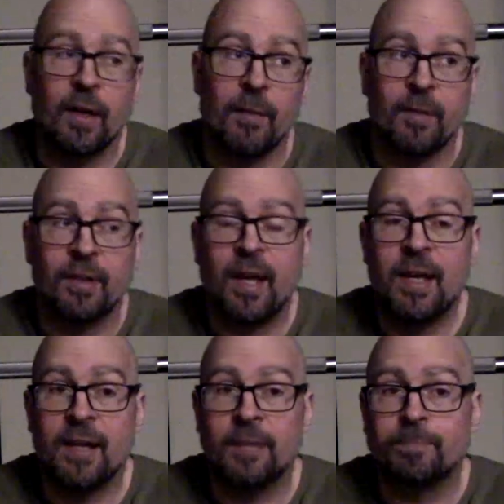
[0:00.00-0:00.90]
I'm
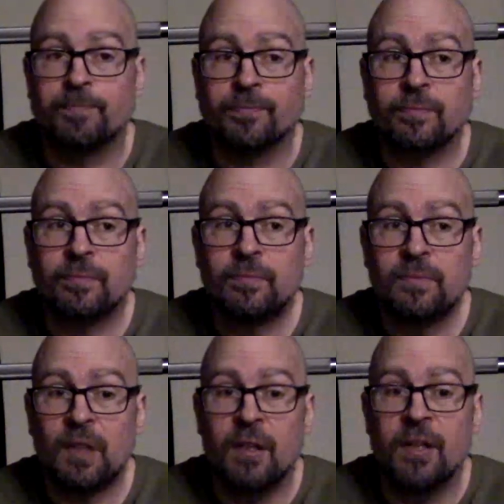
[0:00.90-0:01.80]
saying
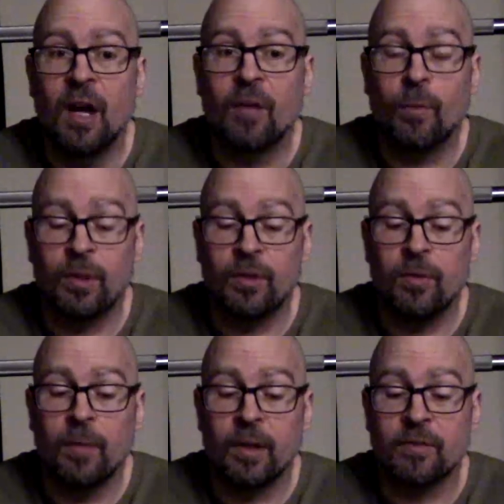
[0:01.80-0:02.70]
done with too
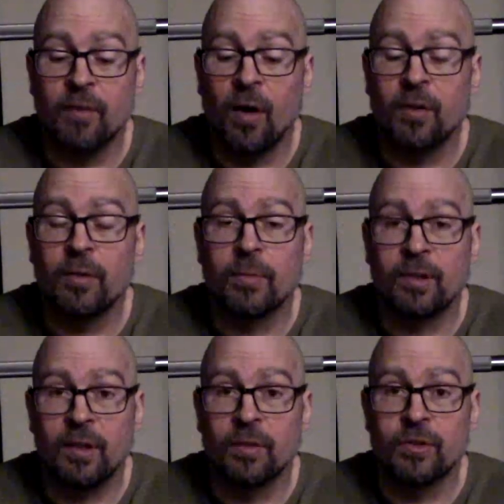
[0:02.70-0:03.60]
much volume,
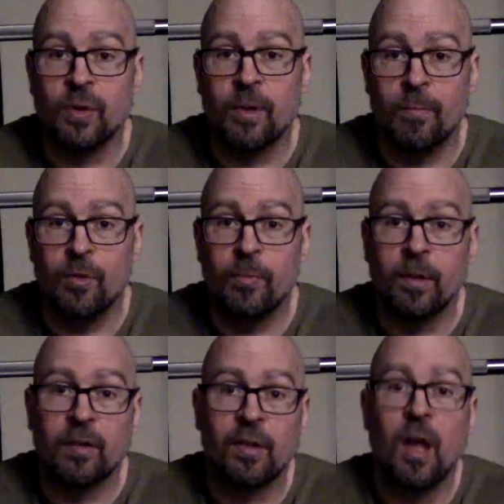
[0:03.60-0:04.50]
single joint
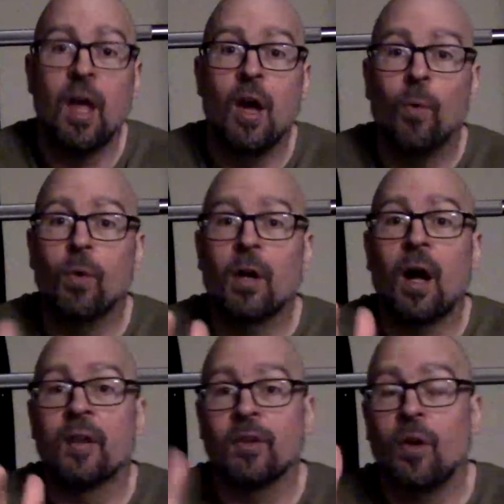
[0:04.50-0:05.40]
movements will
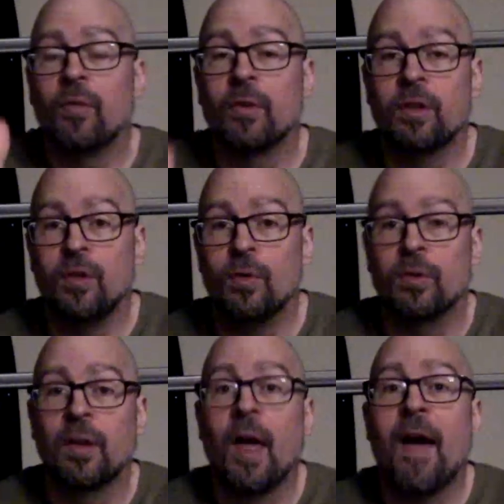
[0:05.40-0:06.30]
cause
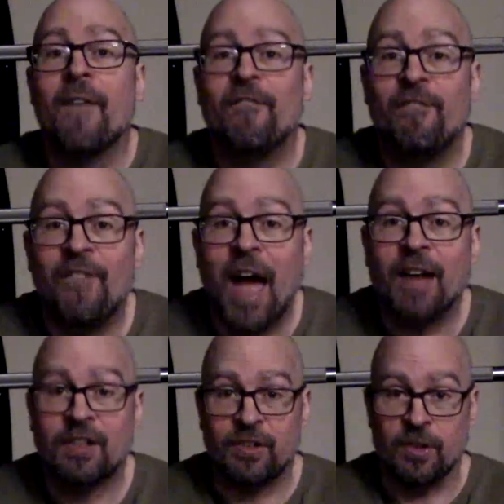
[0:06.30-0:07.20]
overuse
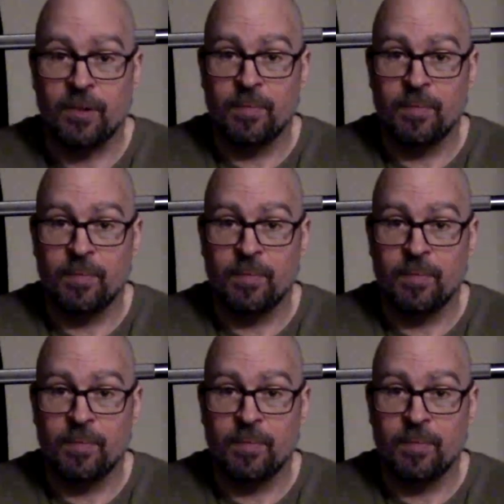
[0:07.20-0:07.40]
faster